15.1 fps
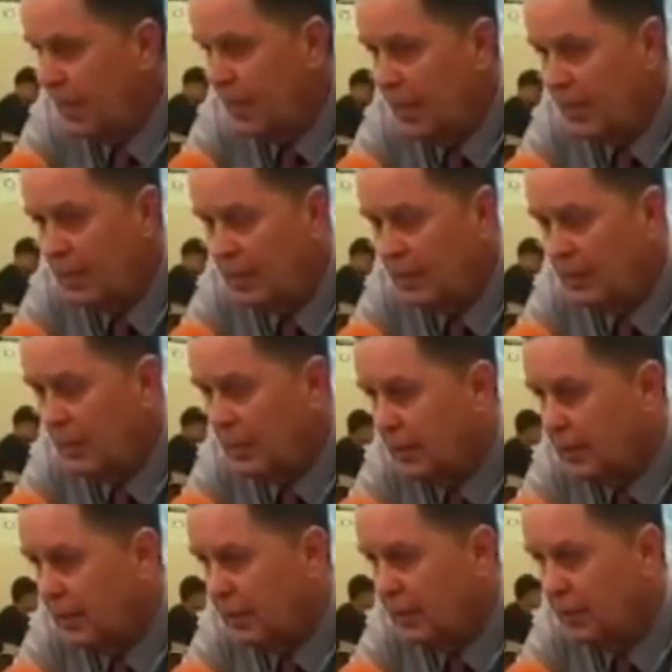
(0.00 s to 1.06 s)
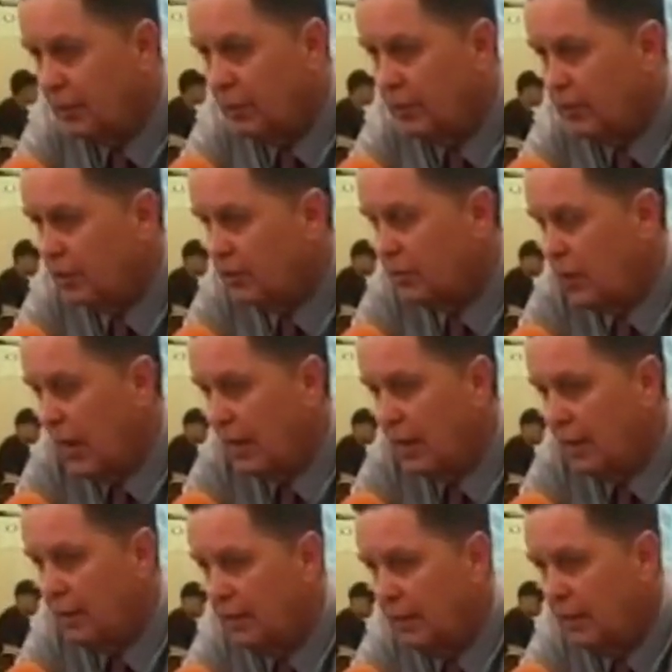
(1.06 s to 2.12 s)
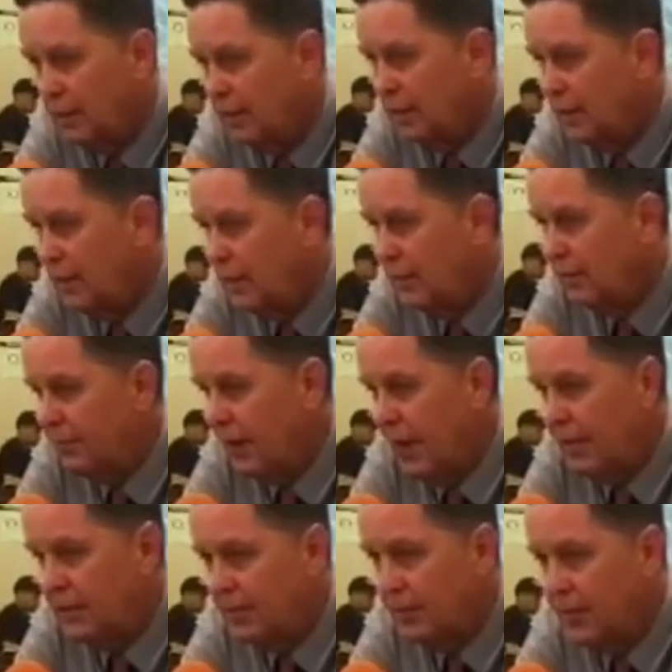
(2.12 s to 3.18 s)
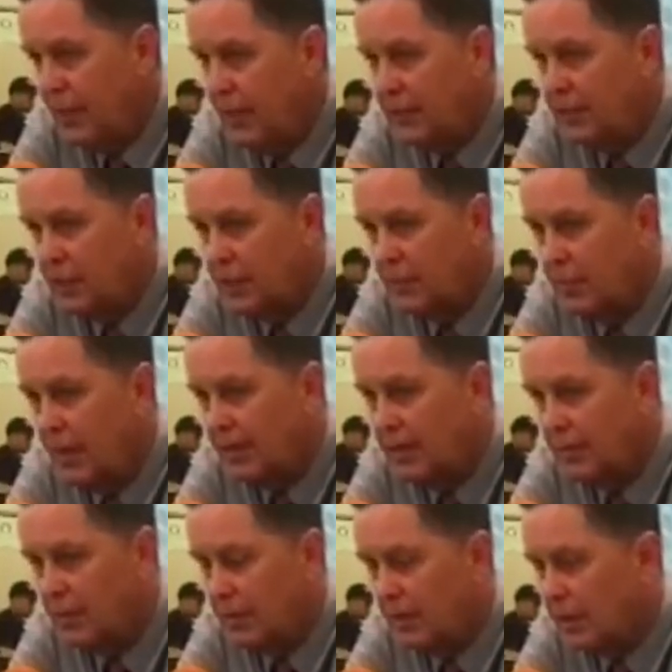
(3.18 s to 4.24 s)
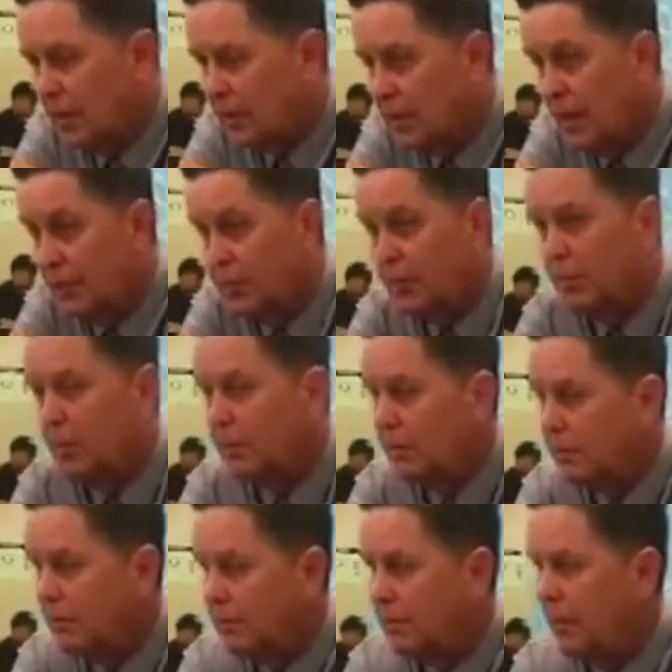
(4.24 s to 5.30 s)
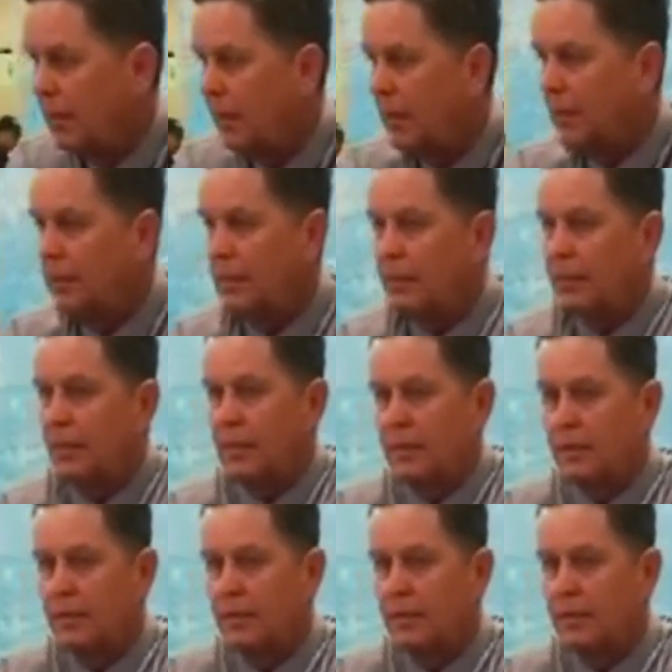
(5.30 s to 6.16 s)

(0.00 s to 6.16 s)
We're just trying to find some things that can make them a little uncomfortable. And